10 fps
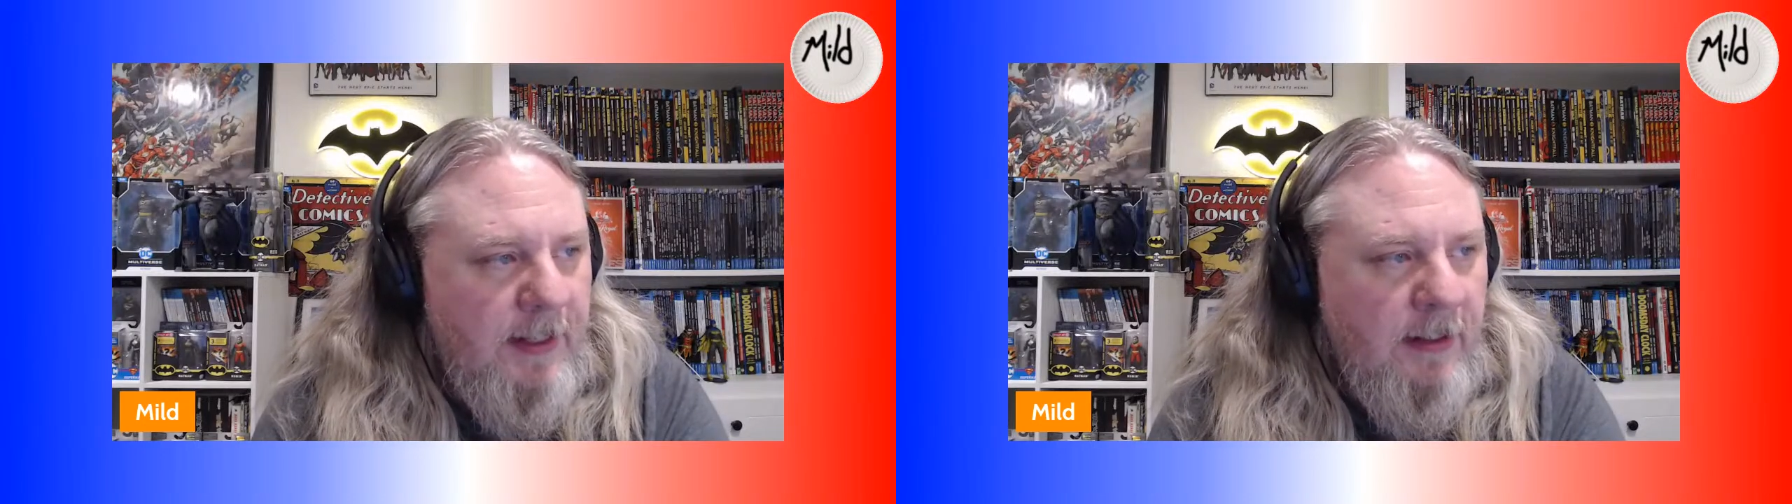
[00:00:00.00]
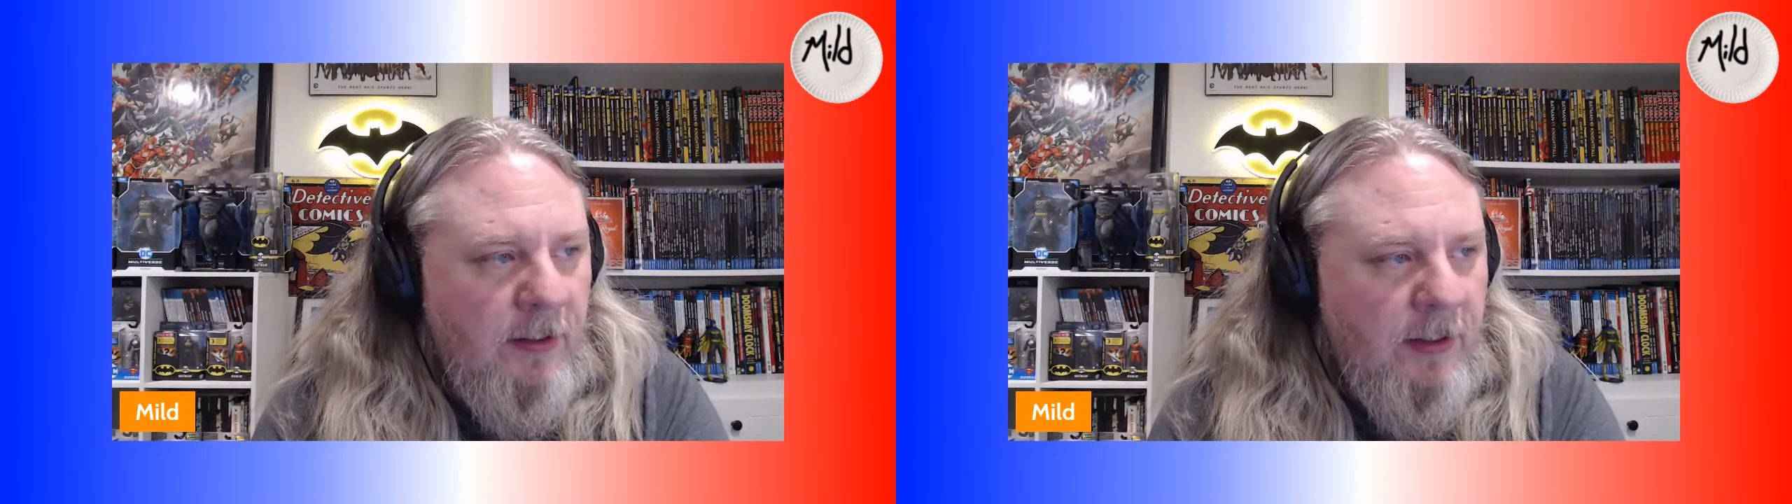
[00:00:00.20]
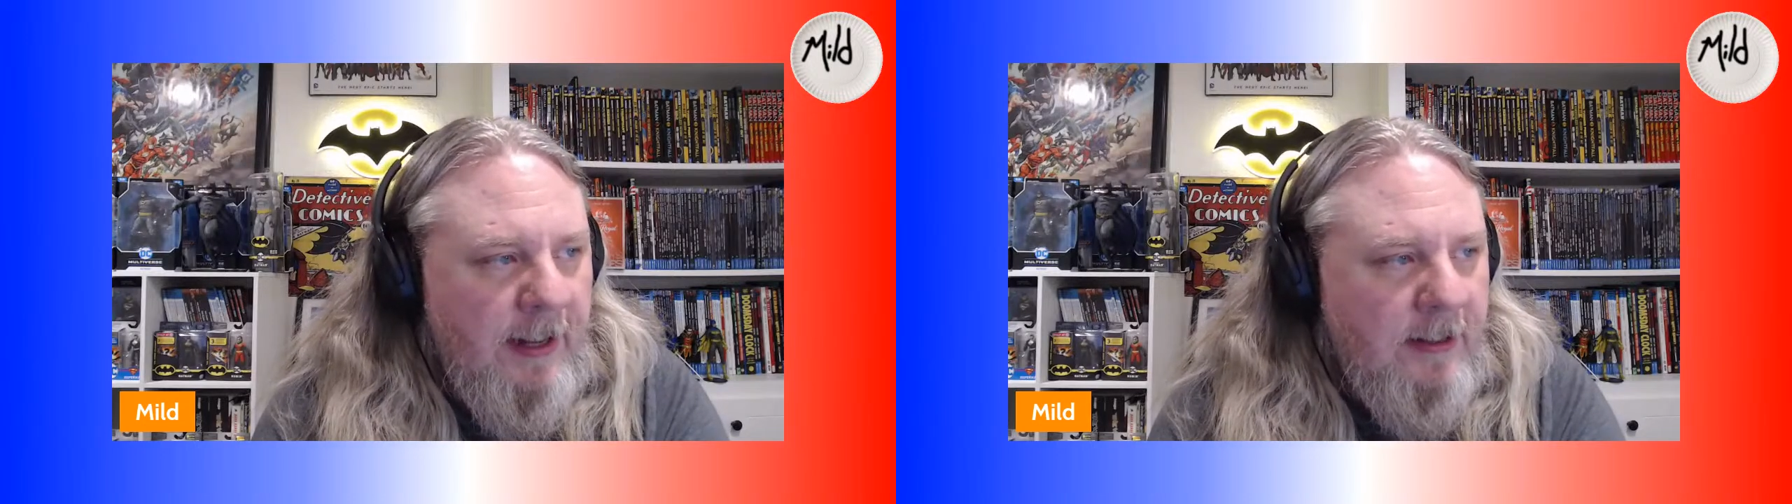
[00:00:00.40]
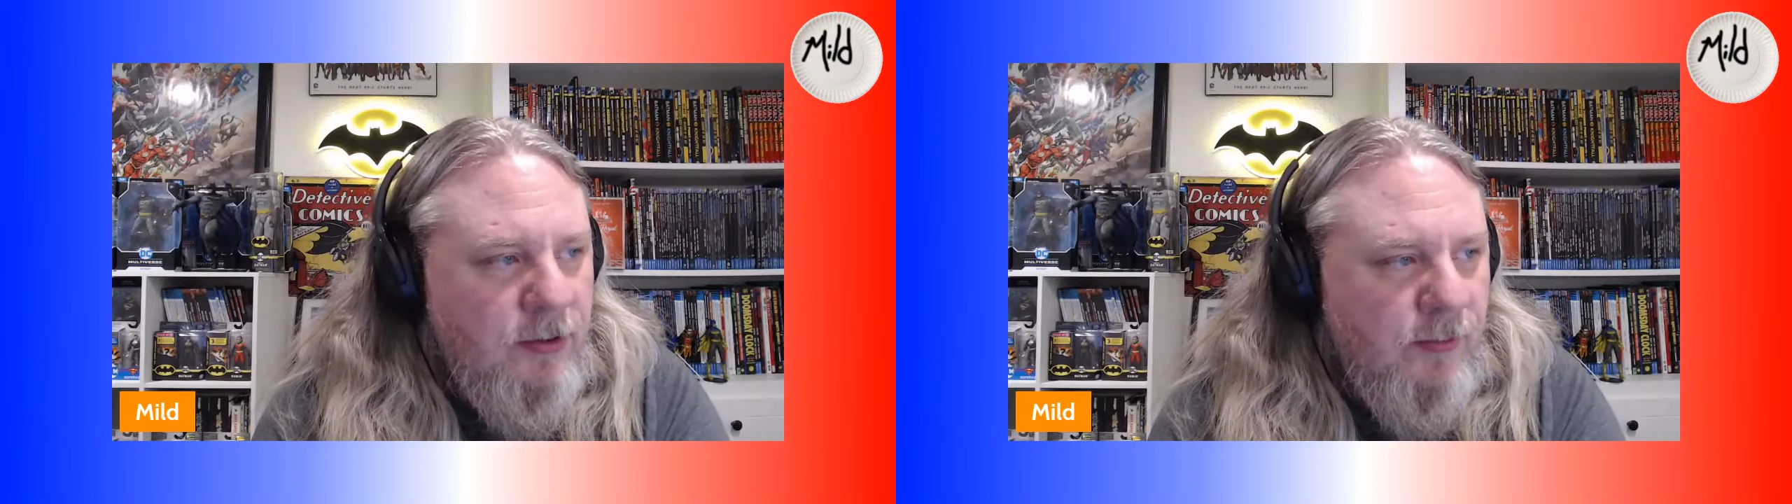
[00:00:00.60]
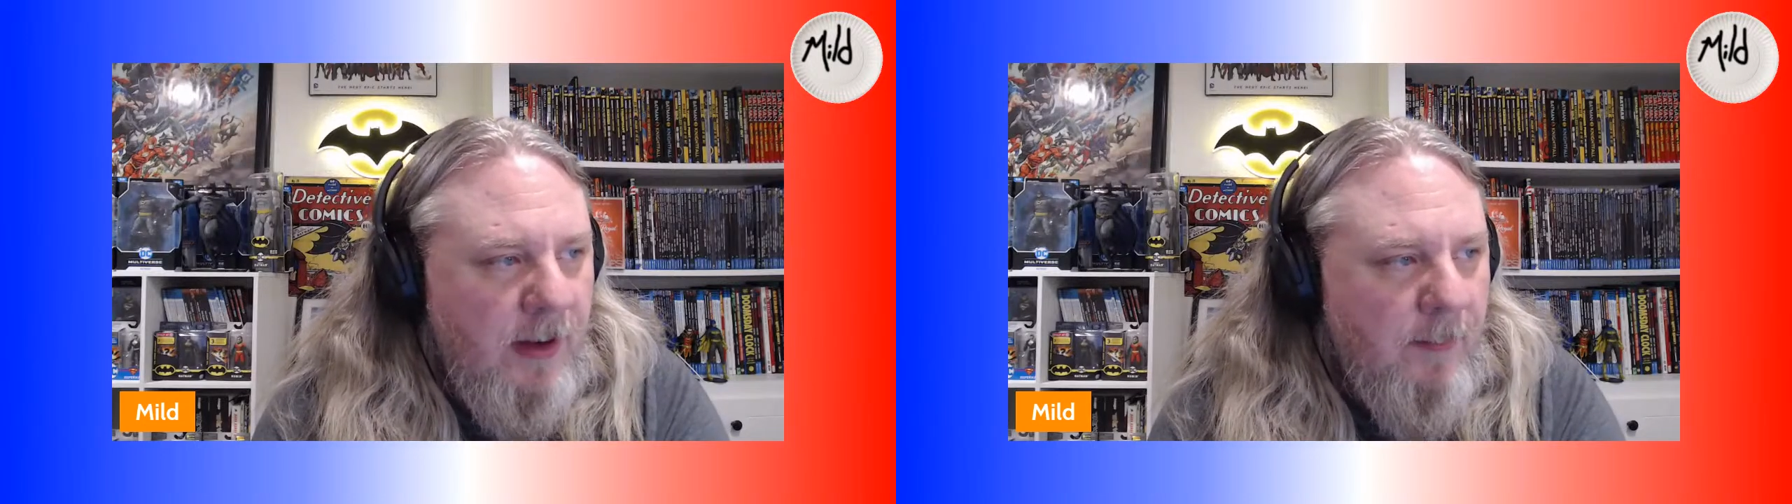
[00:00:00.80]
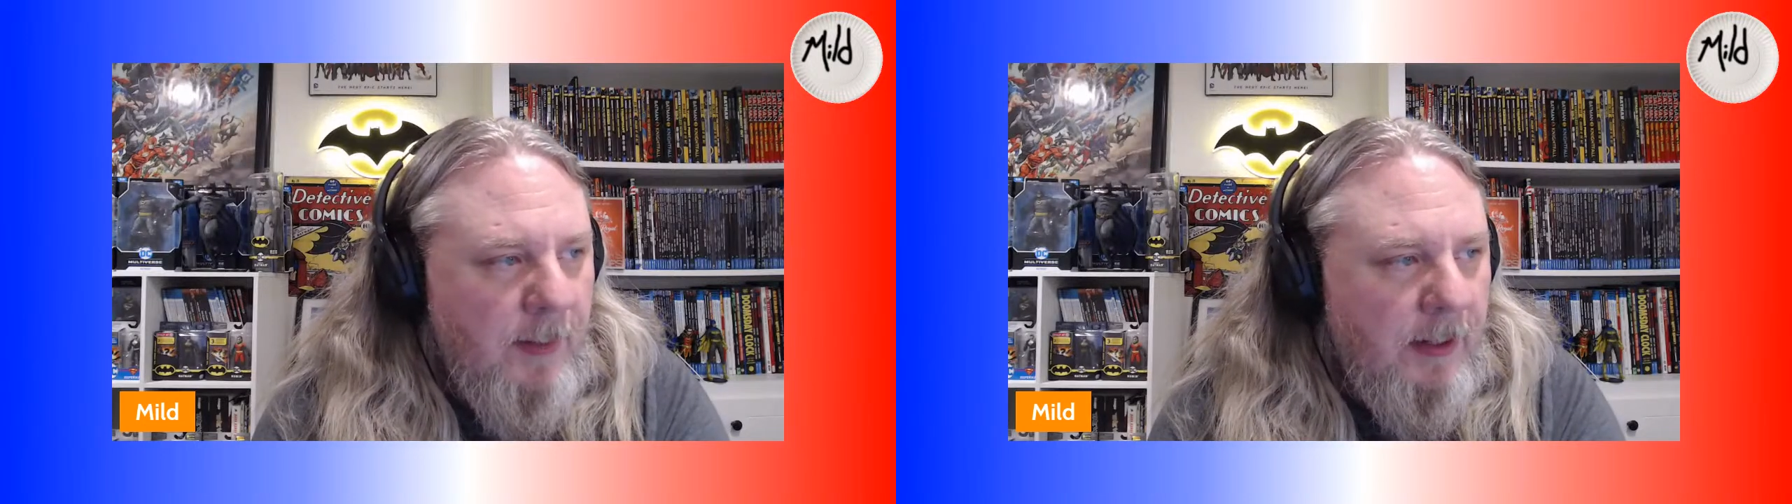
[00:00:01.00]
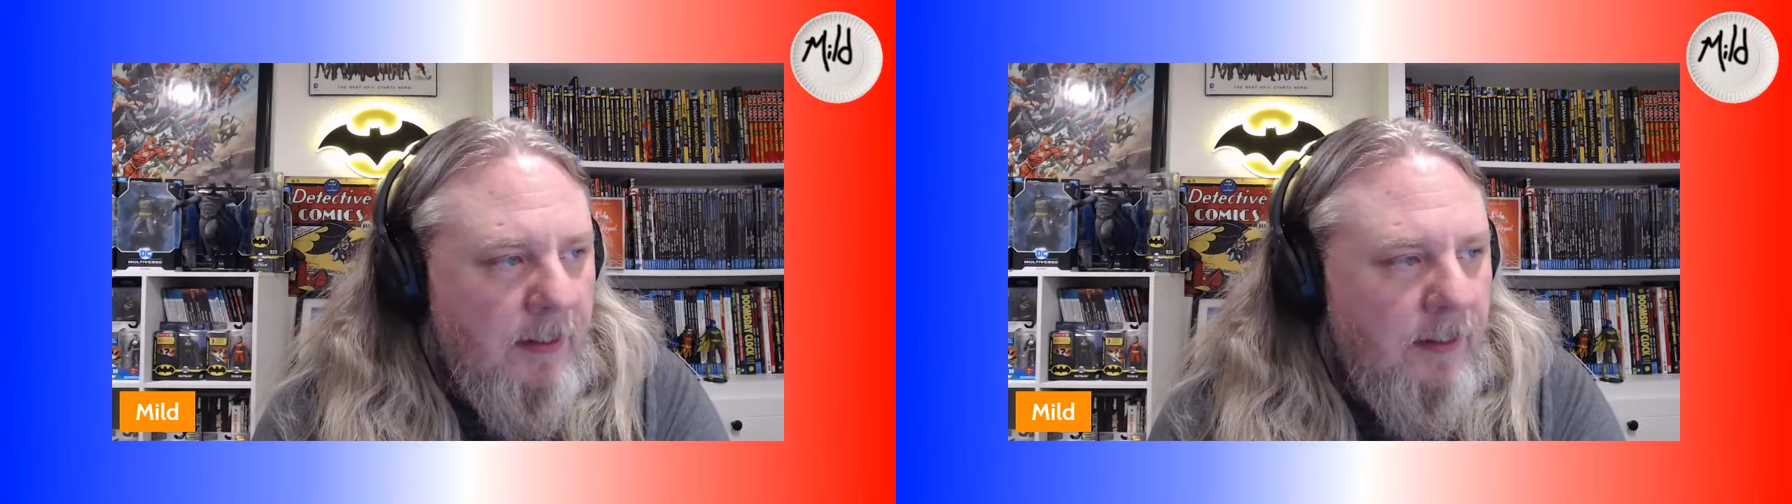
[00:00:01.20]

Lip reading: internet drama.